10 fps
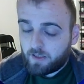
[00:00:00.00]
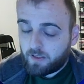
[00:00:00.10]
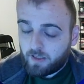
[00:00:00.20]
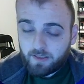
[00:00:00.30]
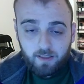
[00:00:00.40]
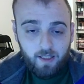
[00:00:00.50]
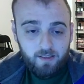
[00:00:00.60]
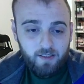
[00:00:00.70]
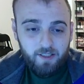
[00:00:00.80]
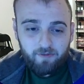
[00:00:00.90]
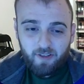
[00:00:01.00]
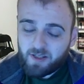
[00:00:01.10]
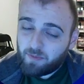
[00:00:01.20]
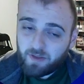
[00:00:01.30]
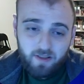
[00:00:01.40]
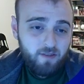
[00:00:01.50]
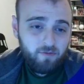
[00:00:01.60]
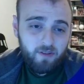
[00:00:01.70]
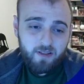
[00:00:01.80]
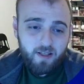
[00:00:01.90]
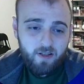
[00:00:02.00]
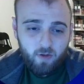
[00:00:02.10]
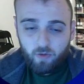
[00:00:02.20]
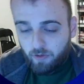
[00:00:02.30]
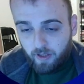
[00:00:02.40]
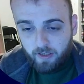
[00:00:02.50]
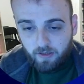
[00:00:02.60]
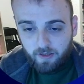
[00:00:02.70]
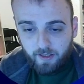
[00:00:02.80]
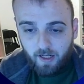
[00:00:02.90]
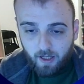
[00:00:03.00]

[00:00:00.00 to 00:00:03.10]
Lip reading: Atalanta defense, but it's the first day, so you can rely